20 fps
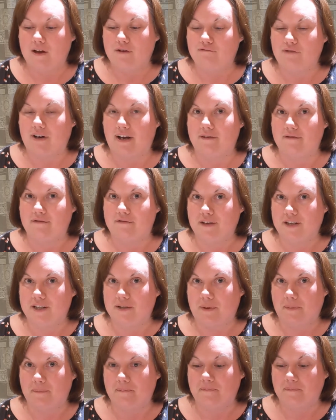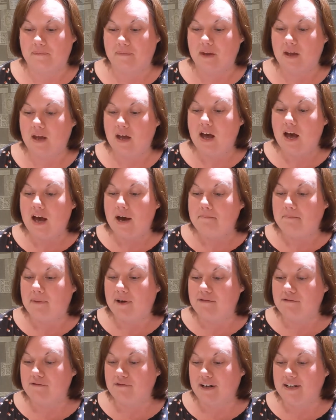Right, first one. My
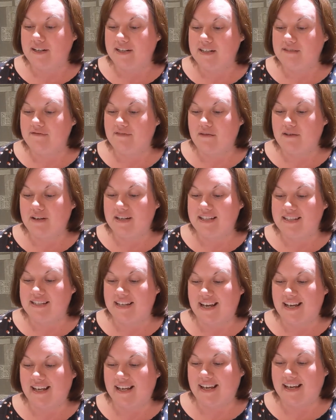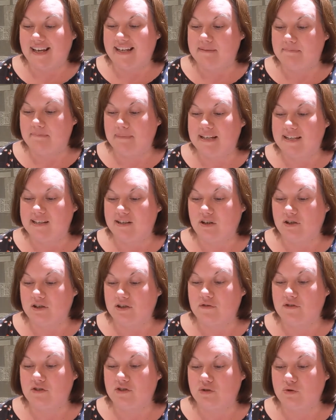friend is very sick. He's missed lots
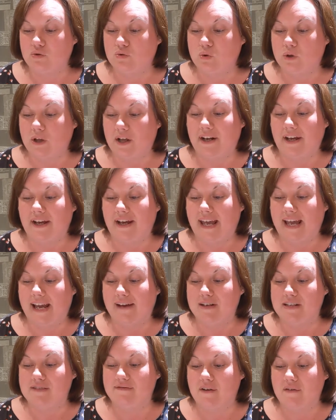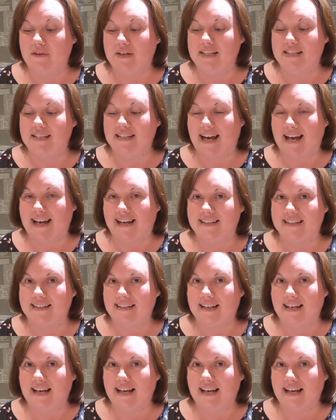of school and I hear he's very sad.